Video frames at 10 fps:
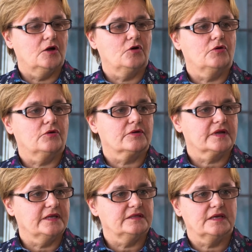or
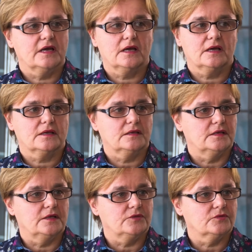Kenya,
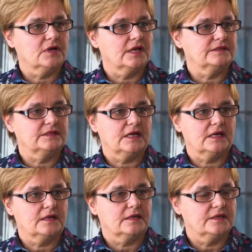
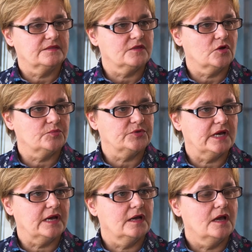Uganda,
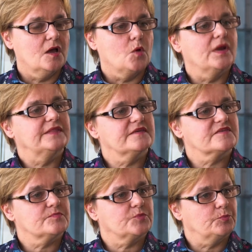Ethiopia, where
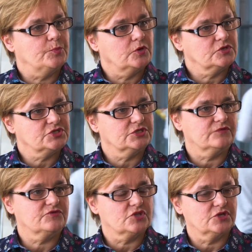this proportion
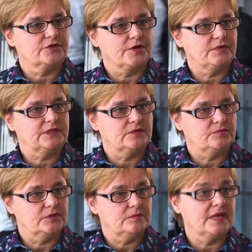of children with
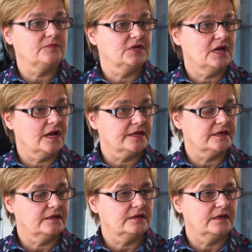TB may be
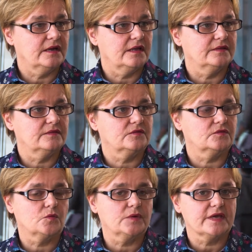higher, and
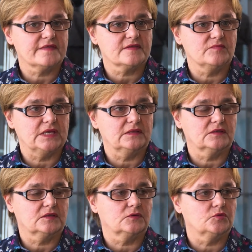we estimate it
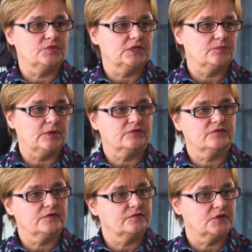to be about
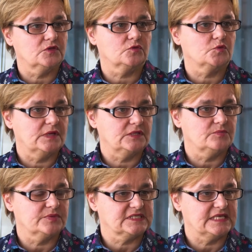15% to
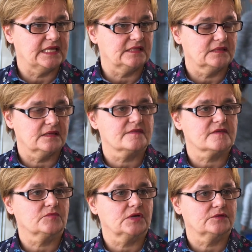20% in
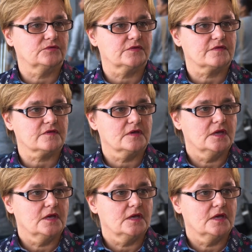some countries.